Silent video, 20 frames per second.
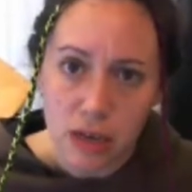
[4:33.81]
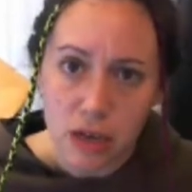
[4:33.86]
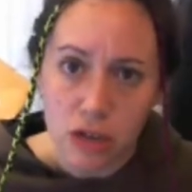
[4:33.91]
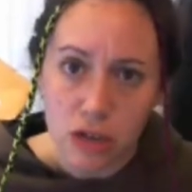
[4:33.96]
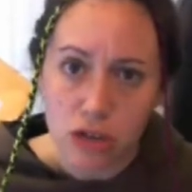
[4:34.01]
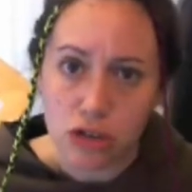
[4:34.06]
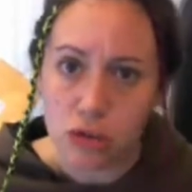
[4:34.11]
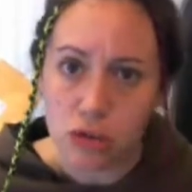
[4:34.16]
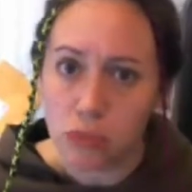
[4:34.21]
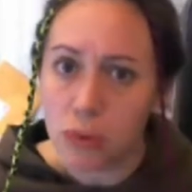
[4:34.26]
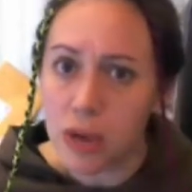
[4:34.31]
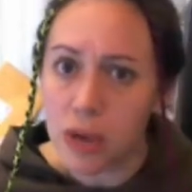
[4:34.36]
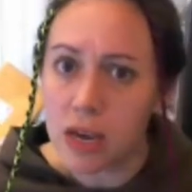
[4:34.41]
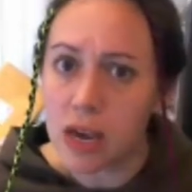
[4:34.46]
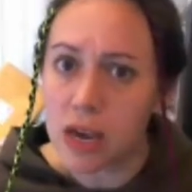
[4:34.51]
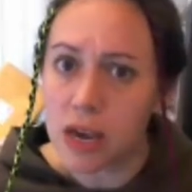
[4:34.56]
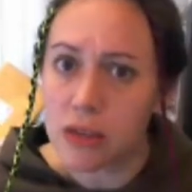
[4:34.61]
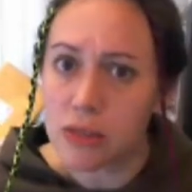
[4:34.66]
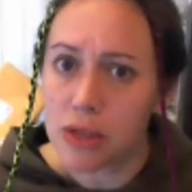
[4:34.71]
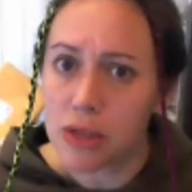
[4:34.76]
should we
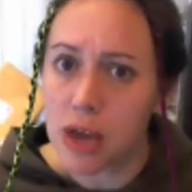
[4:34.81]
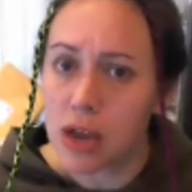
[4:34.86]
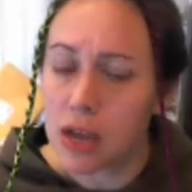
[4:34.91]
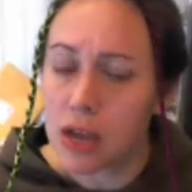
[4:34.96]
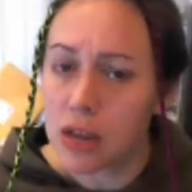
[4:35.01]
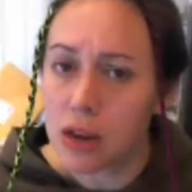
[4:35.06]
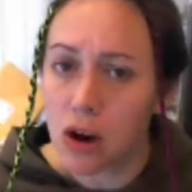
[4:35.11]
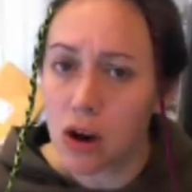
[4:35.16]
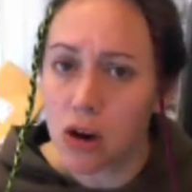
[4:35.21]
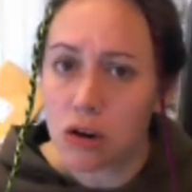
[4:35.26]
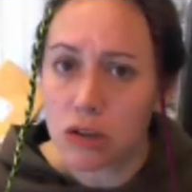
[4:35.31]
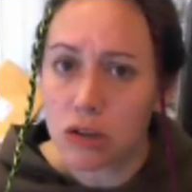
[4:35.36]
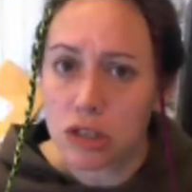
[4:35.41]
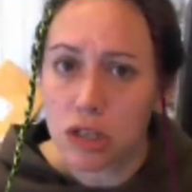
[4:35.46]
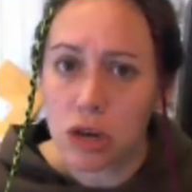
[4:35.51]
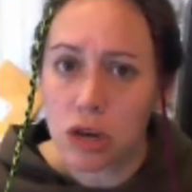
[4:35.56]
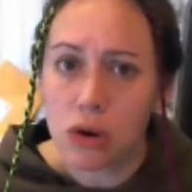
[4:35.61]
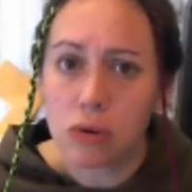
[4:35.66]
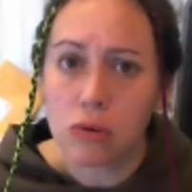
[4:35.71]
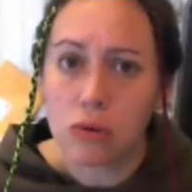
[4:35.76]
then
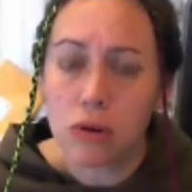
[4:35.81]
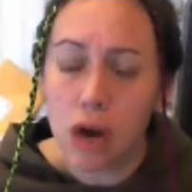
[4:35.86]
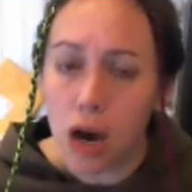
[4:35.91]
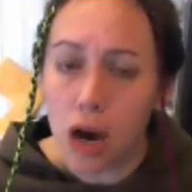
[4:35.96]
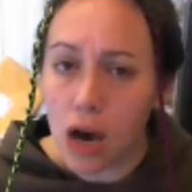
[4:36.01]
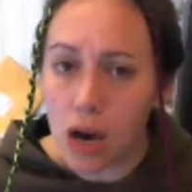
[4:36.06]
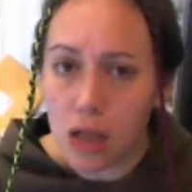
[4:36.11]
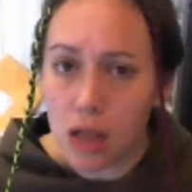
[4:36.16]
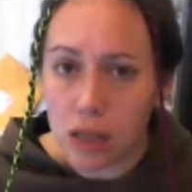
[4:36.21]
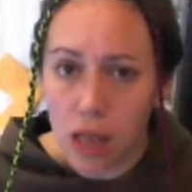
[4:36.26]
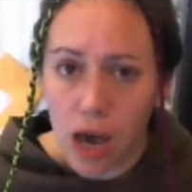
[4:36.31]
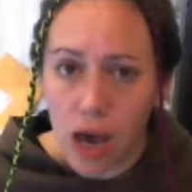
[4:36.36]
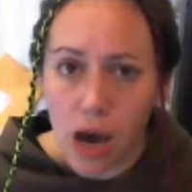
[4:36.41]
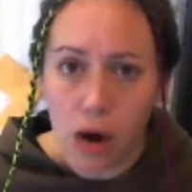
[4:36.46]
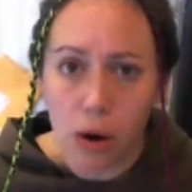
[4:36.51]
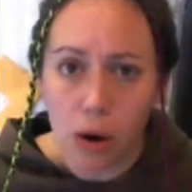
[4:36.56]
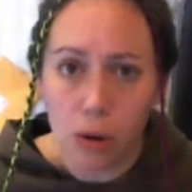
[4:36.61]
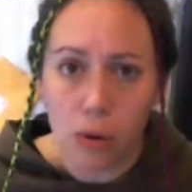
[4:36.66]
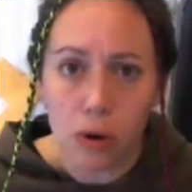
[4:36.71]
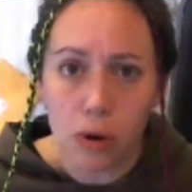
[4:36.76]
also not
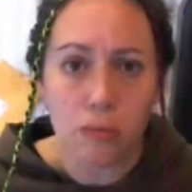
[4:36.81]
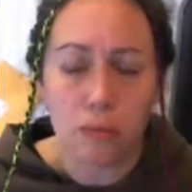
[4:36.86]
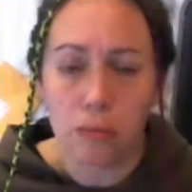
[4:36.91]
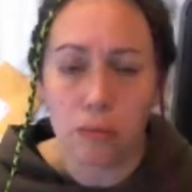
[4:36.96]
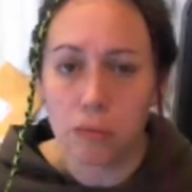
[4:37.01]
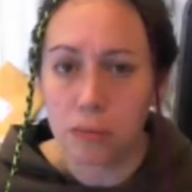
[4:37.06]
allow